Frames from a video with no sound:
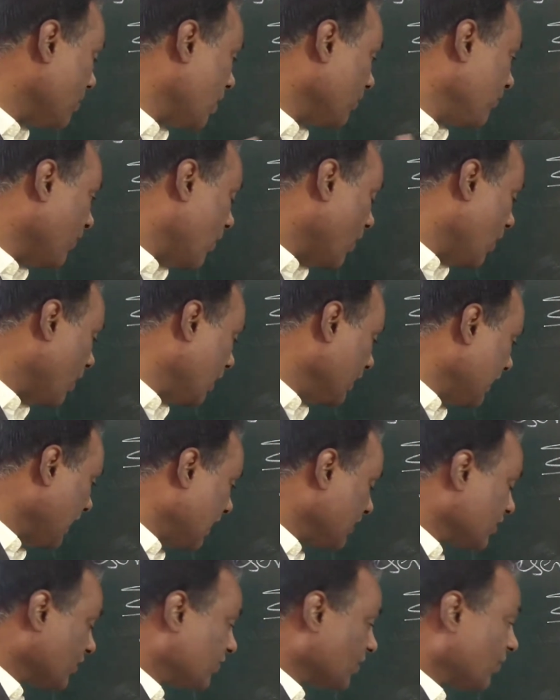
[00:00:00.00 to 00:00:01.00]
of all
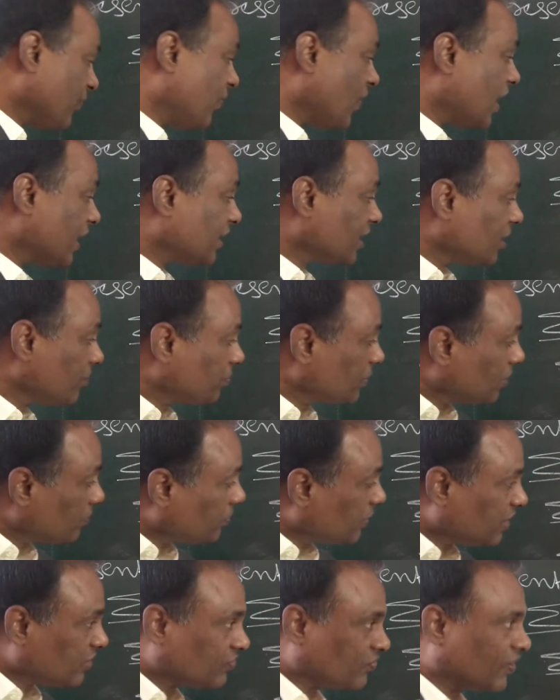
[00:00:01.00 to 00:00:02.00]
ages of 40
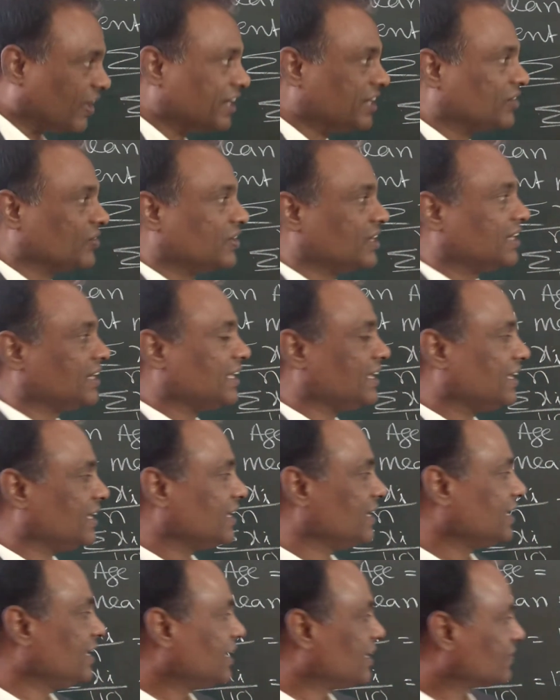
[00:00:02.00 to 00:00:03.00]
people is
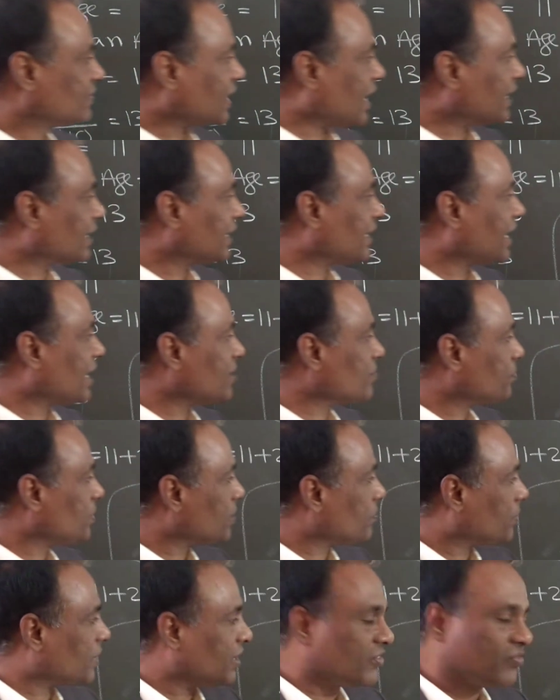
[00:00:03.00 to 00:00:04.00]
520, 39
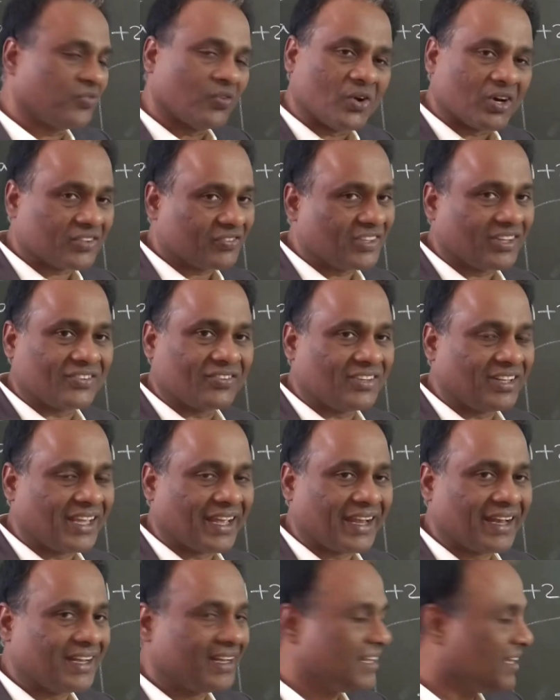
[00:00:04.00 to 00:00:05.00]
people is
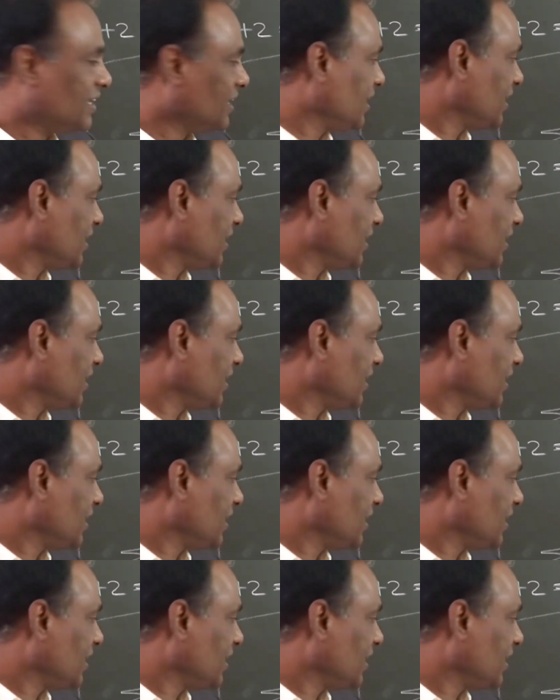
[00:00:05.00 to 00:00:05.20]
468.